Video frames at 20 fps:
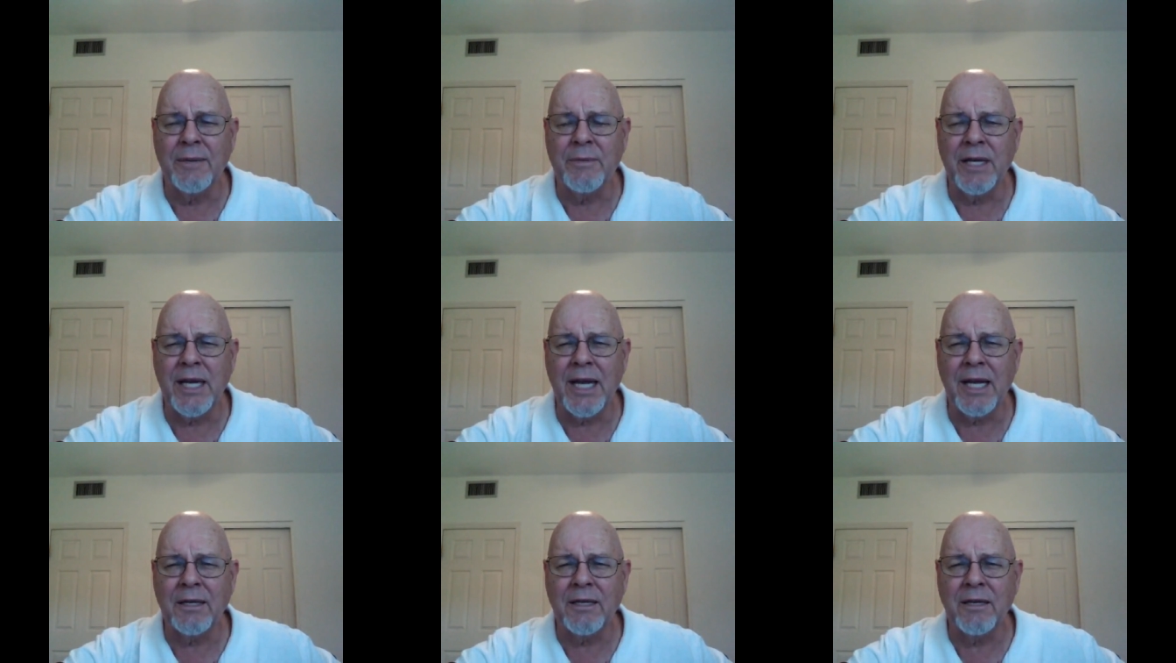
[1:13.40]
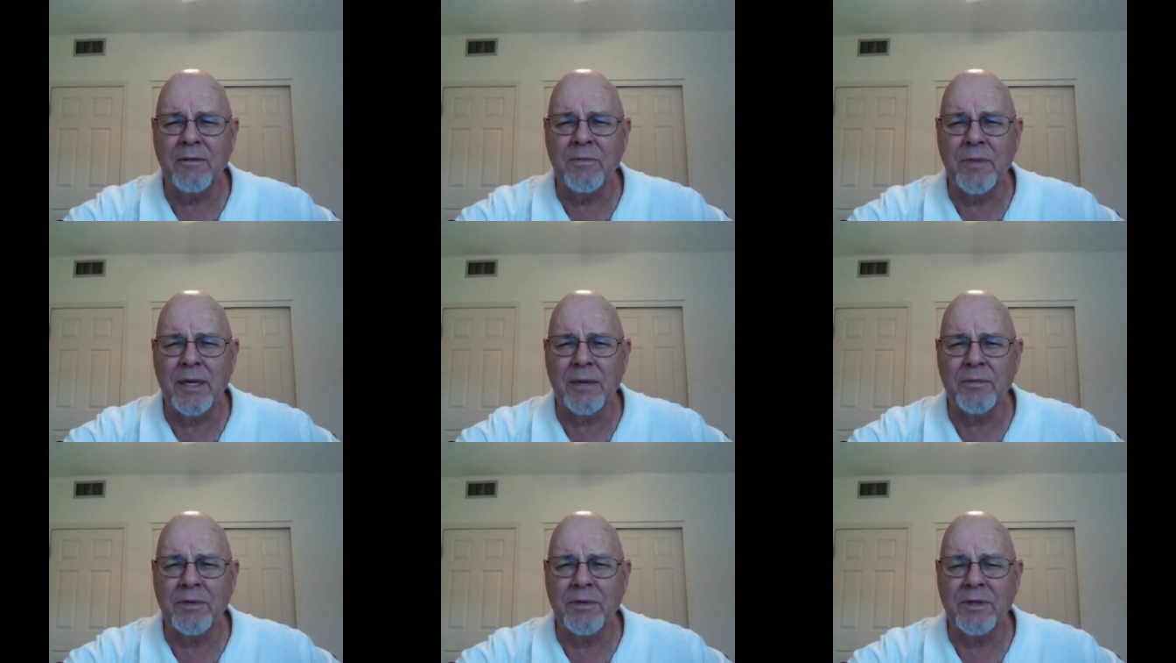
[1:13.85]
Particularly
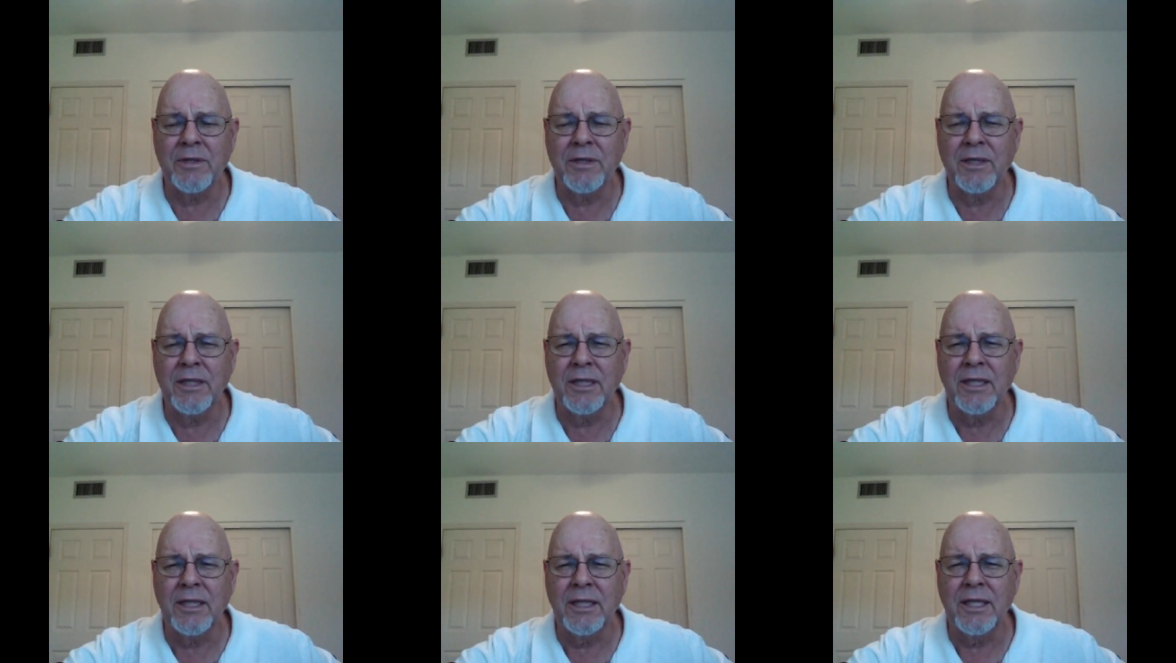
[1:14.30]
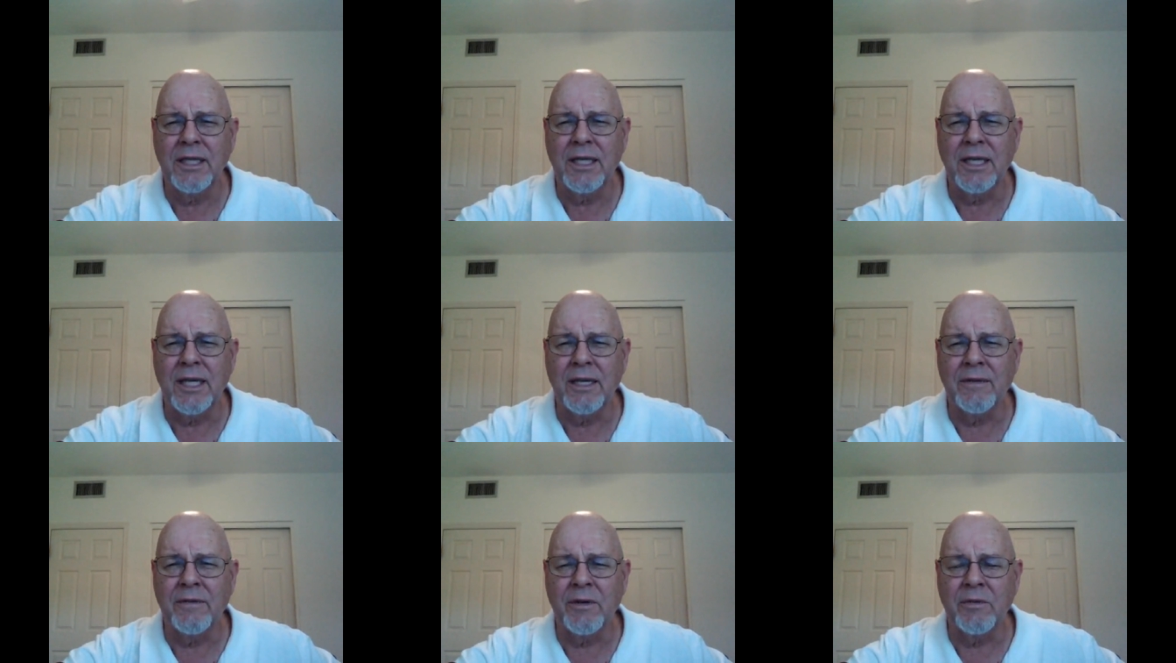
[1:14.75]
for blockchain,
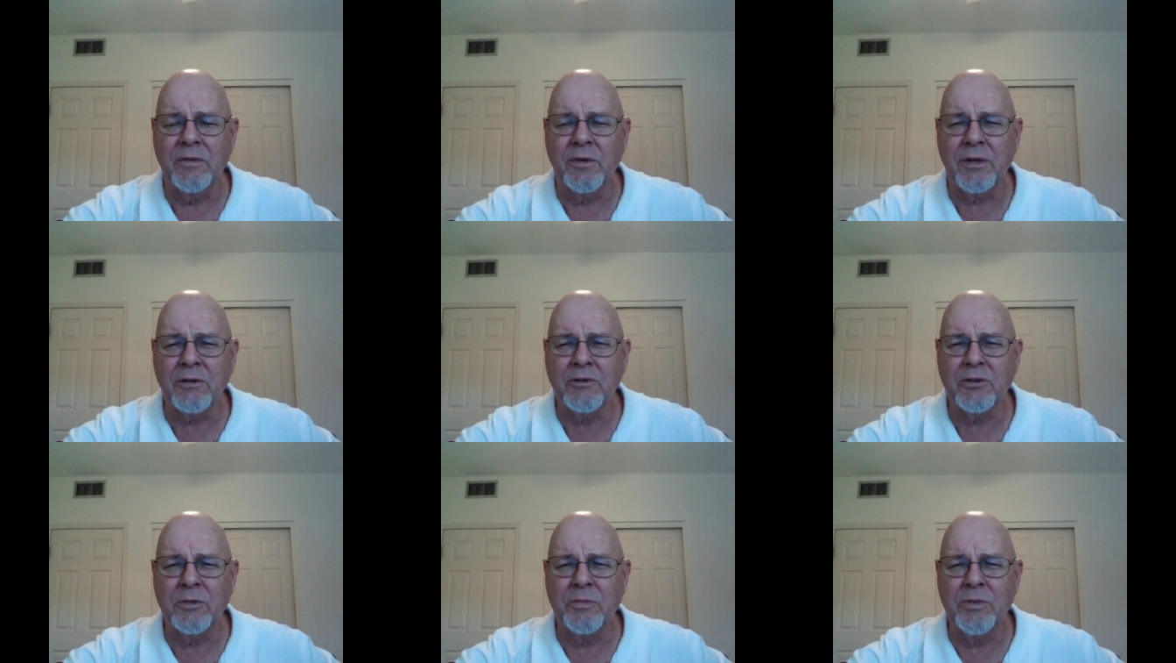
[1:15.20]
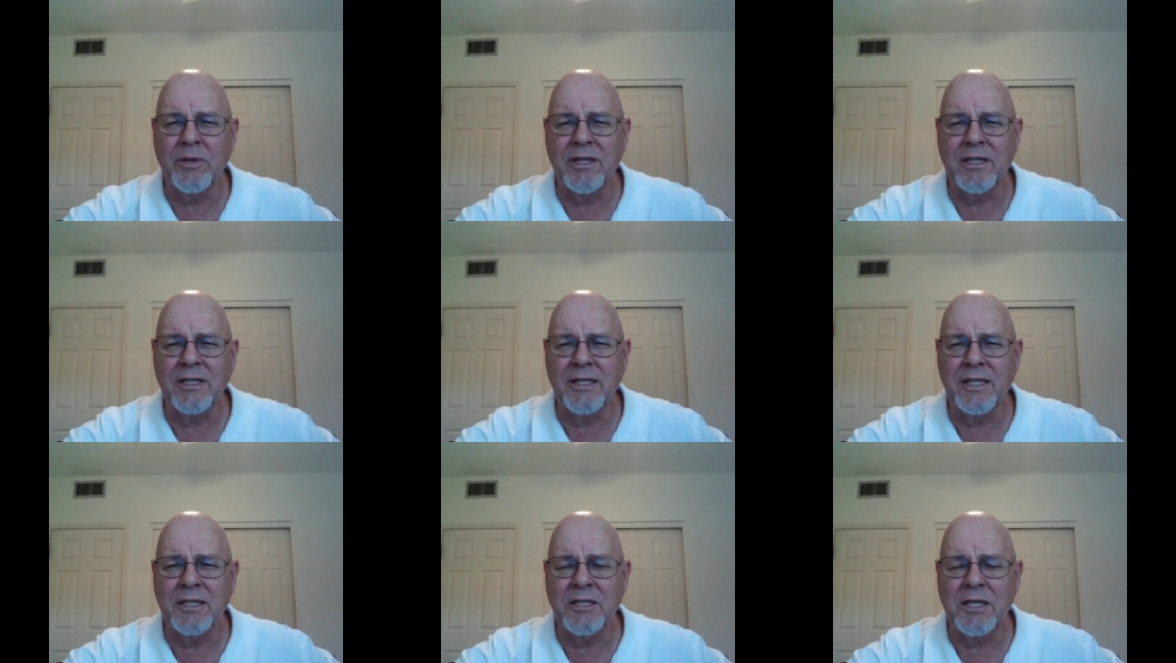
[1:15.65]
I'm an
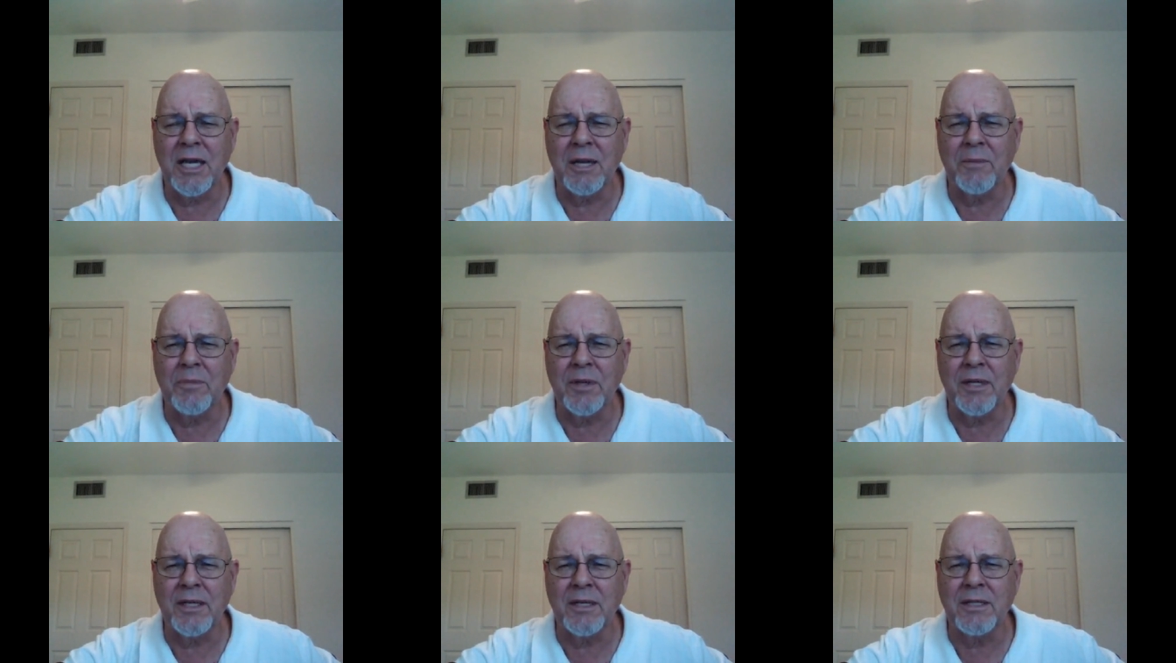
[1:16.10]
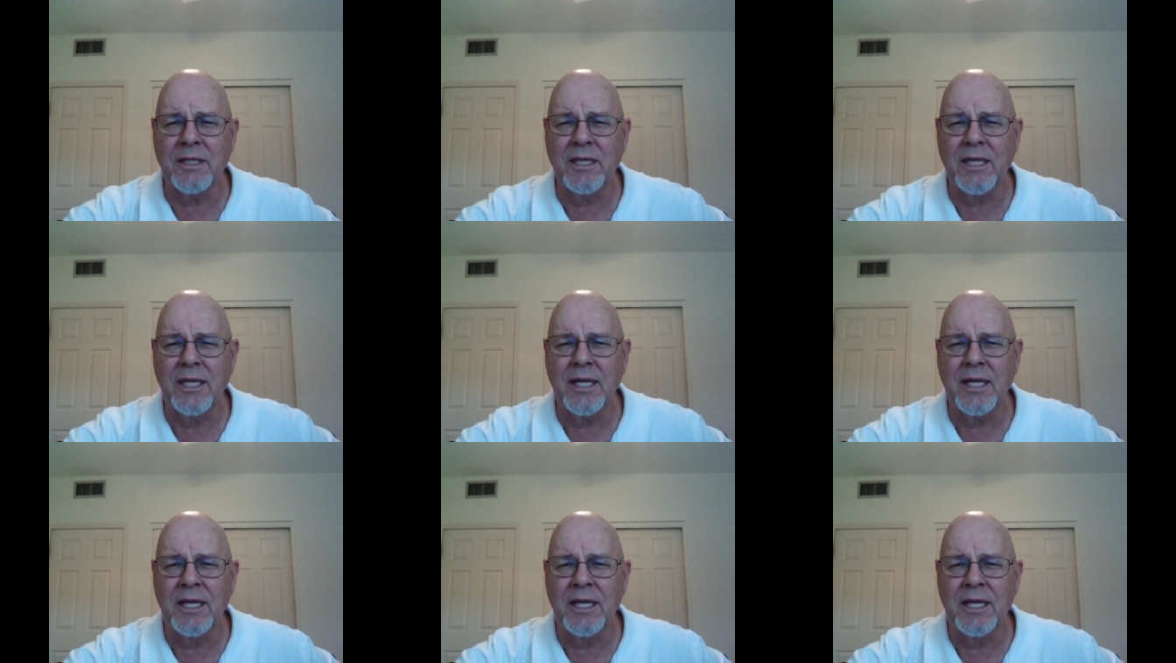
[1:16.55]
active member